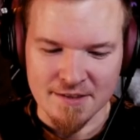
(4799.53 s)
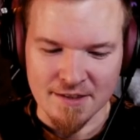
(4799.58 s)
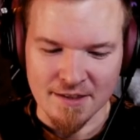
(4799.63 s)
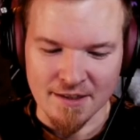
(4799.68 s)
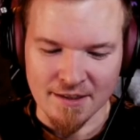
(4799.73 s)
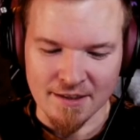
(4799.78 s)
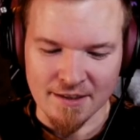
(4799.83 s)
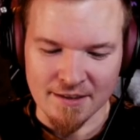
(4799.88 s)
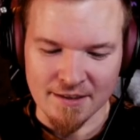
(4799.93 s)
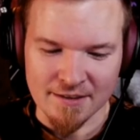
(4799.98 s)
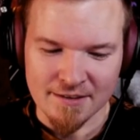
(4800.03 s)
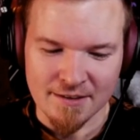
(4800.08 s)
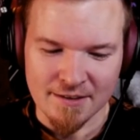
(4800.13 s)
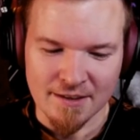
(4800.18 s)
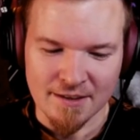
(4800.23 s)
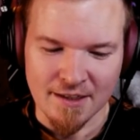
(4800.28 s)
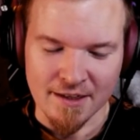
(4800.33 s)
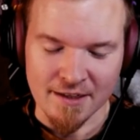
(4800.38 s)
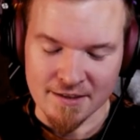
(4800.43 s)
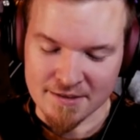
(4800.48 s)
uh,
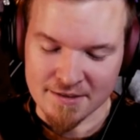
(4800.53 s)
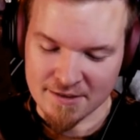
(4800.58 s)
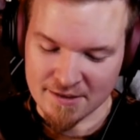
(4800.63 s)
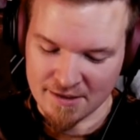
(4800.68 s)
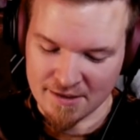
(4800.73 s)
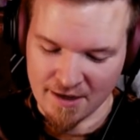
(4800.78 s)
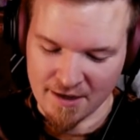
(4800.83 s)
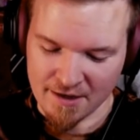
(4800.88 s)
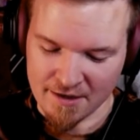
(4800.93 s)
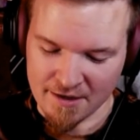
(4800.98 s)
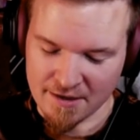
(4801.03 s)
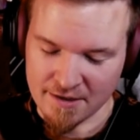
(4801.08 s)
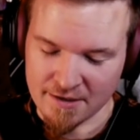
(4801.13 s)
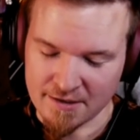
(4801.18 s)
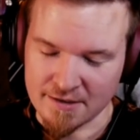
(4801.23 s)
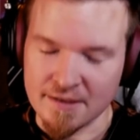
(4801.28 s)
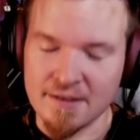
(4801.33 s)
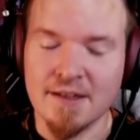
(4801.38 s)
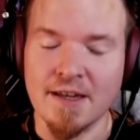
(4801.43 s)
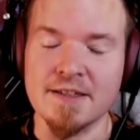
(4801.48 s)
it is
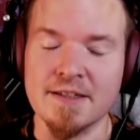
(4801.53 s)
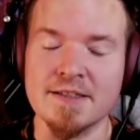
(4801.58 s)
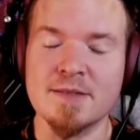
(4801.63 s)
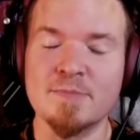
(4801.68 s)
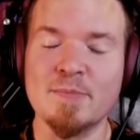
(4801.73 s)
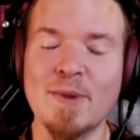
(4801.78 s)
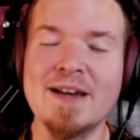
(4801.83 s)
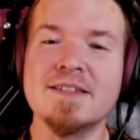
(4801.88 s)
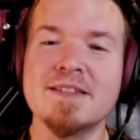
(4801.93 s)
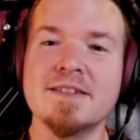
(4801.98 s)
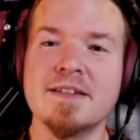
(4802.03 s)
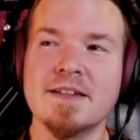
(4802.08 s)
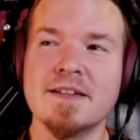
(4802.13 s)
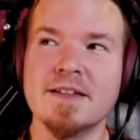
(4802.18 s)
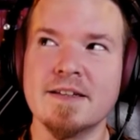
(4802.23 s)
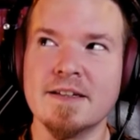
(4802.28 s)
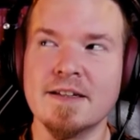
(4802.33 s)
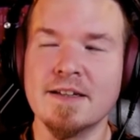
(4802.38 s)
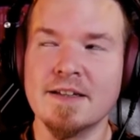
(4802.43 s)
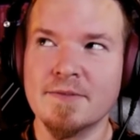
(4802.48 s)
a a
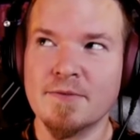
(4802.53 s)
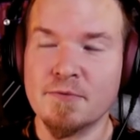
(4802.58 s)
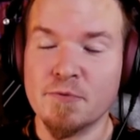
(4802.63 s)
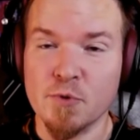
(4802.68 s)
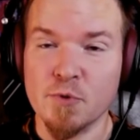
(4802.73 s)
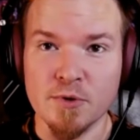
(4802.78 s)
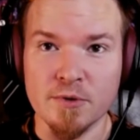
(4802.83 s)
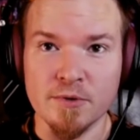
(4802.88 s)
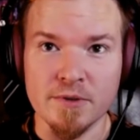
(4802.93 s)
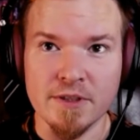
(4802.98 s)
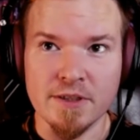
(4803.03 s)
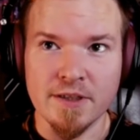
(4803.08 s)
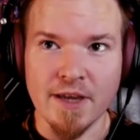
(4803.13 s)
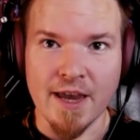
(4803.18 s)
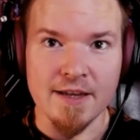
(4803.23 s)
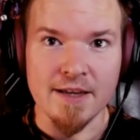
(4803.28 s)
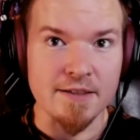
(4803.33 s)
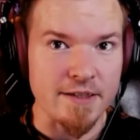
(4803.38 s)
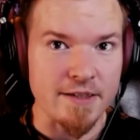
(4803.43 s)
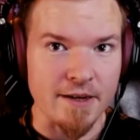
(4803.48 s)
spicy food
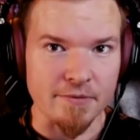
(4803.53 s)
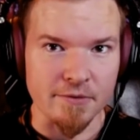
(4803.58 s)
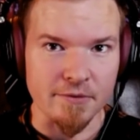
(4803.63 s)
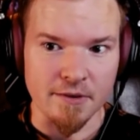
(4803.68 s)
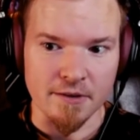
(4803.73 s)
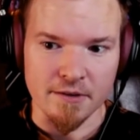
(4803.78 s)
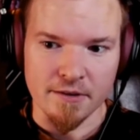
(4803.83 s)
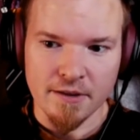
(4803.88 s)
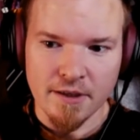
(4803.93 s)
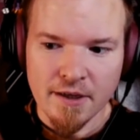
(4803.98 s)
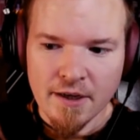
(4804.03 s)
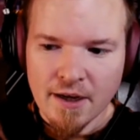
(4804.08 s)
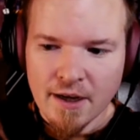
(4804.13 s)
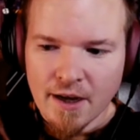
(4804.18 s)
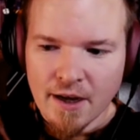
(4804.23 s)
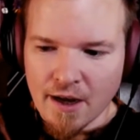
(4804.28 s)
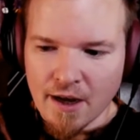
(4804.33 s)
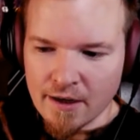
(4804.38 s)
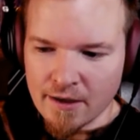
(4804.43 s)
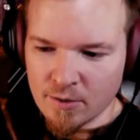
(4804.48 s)
endeavor,
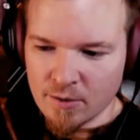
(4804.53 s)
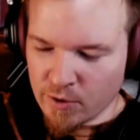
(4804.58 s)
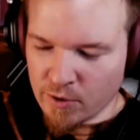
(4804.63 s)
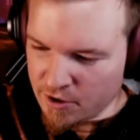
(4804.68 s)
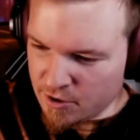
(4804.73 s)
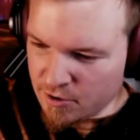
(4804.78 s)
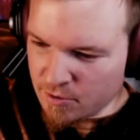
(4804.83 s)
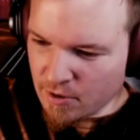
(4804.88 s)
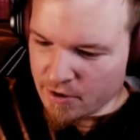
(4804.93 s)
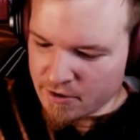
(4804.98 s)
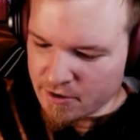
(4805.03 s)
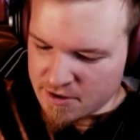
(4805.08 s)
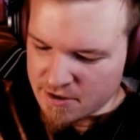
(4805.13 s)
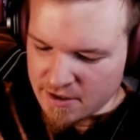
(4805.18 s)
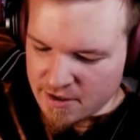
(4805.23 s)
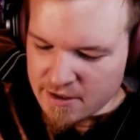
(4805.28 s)
uh, where you are to